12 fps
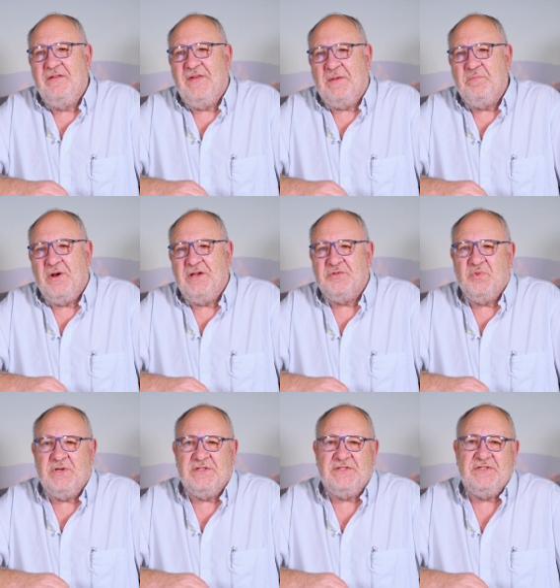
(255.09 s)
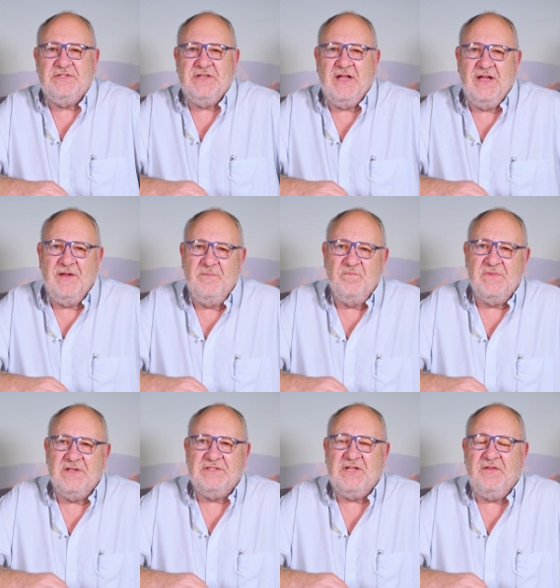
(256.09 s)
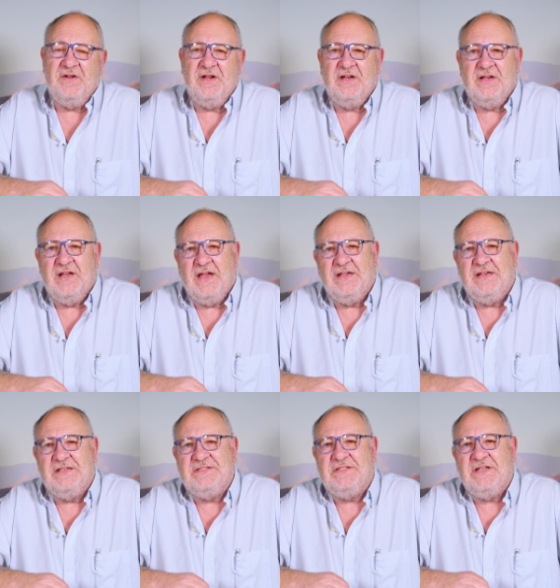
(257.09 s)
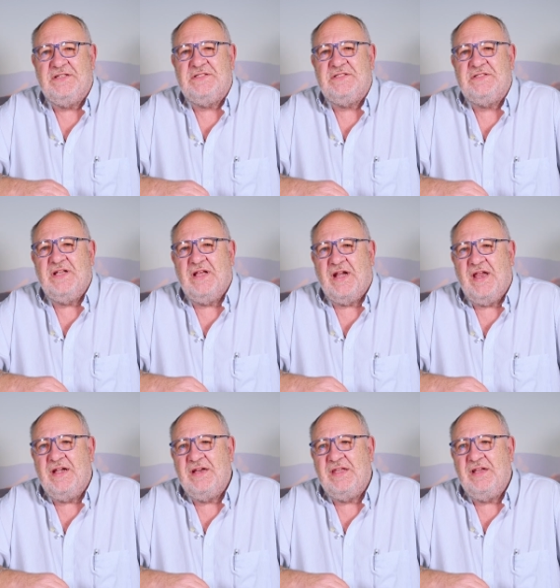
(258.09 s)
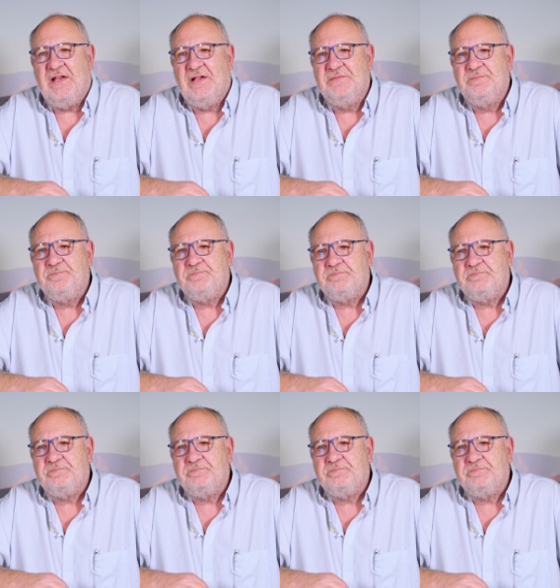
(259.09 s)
that price was 796 rand a kilo.